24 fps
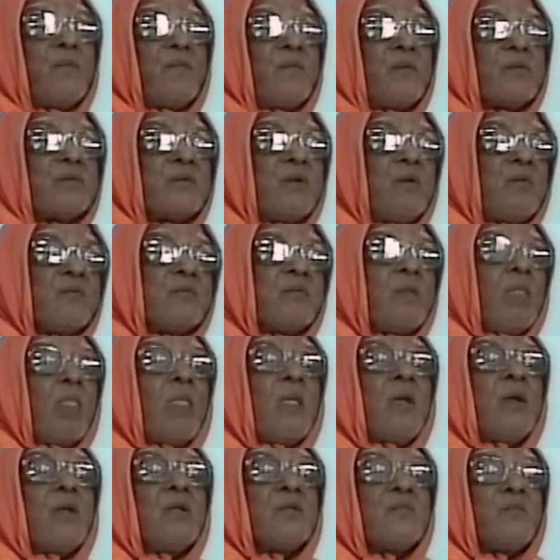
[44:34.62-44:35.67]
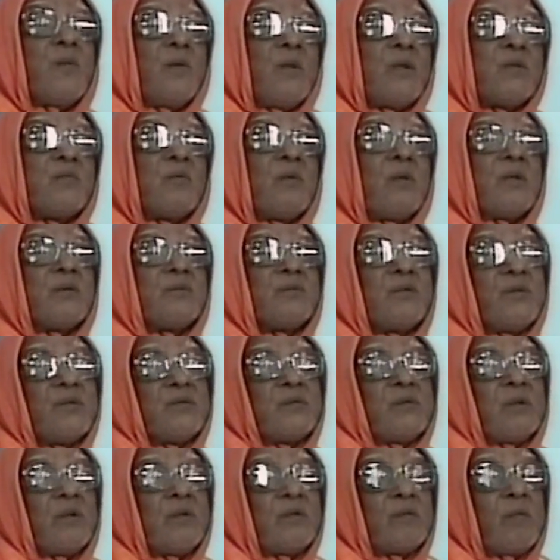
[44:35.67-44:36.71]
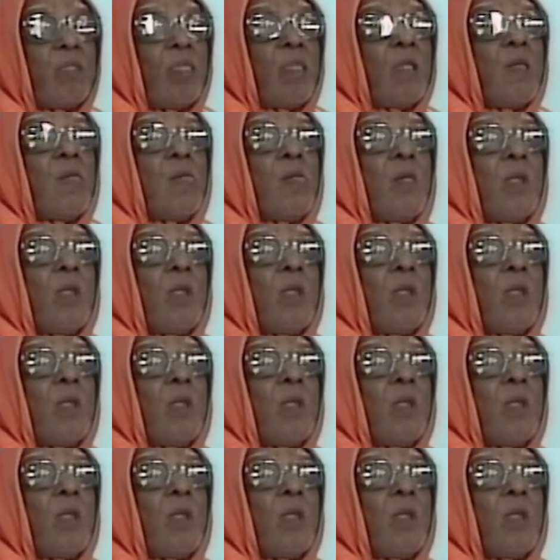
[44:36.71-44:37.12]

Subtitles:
perfection of spiritual existence.